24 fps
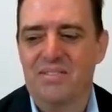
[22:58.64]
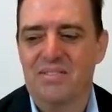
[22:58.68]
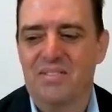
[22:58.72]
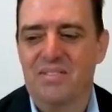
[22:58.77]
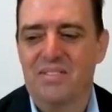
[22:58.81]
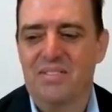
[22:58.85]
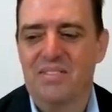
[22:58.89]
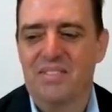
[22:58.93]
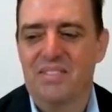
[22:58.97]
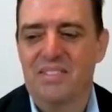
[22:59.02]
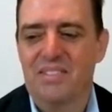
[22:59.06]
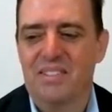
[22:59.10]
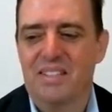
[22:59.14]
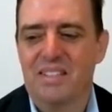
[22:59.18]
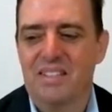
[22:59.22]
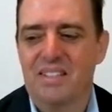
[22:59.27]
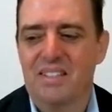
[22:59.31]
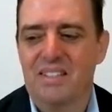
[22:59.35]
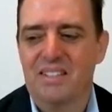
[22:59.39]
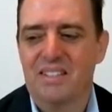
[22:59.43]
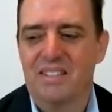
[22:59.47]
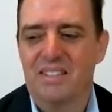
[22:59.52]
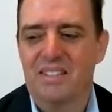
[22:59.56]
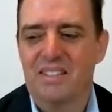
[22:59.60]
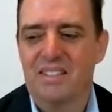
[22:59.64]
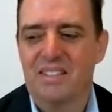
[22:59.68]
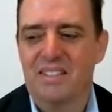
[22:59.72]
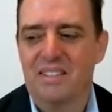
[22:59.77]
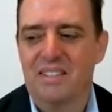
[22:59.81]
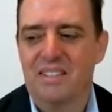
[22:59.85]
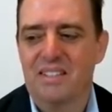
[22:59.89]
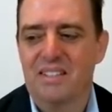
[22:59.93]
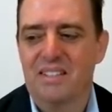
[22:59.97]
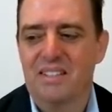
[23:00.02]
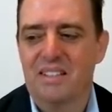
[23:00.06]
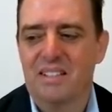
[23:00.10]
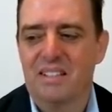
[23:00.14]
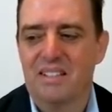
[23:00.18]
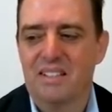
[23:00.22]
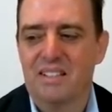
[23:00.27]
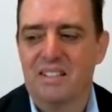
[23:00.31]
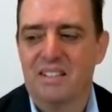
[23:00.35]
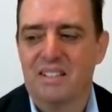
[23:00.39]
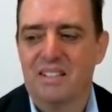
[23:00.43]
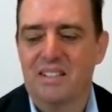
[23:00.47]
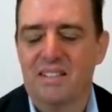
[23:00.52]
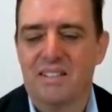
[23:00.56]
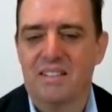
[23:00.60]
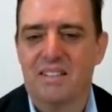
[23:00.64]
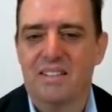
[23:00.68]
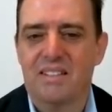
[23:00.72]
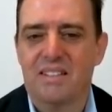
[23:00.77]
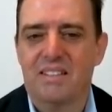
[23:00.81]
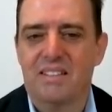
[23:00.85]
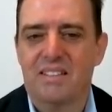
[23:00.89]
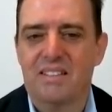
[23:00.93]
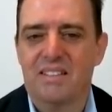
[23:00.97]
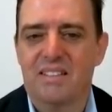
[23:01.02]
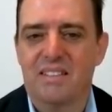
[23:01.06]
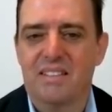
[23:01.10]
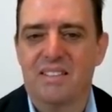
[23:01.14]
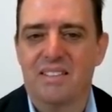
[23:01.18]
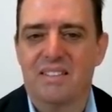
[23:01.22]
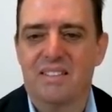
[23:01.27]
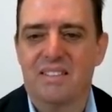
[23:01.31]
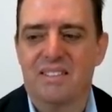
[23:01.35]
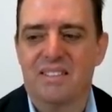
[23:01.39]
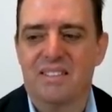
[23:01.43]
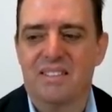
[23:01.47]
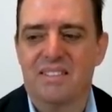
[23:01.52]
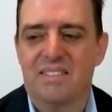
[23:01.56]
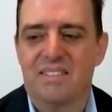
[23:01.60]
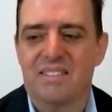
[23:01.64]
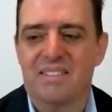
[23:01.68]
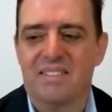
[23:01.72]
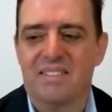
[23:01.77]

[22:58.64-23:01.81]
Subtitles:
(not speaking)